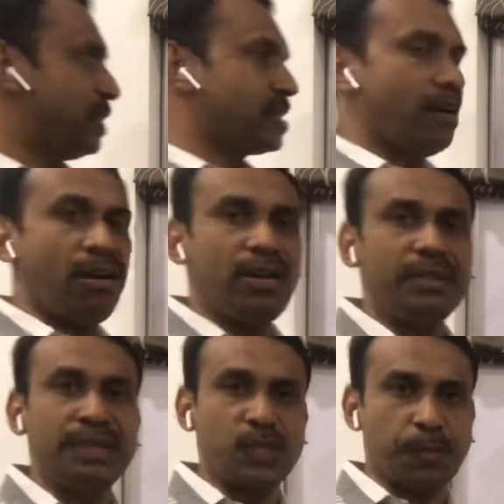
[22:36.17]

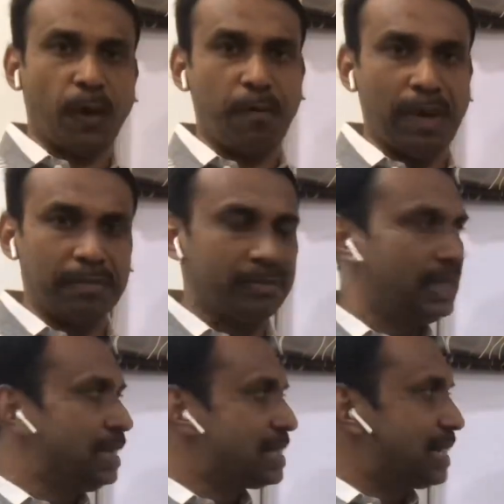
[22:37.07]
solve this problem?
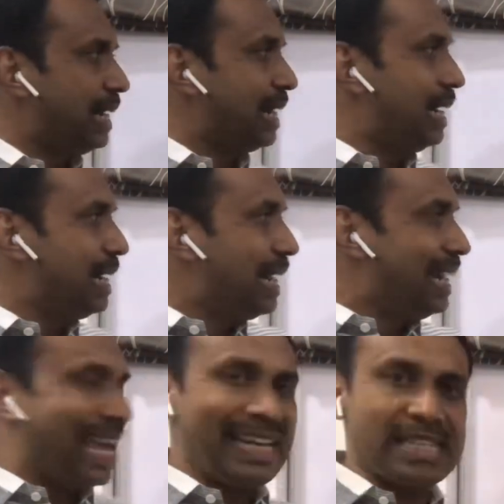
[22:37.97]
Certain
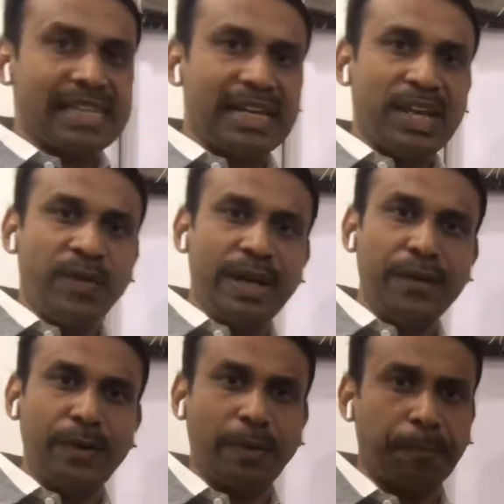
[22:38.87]
data are given in your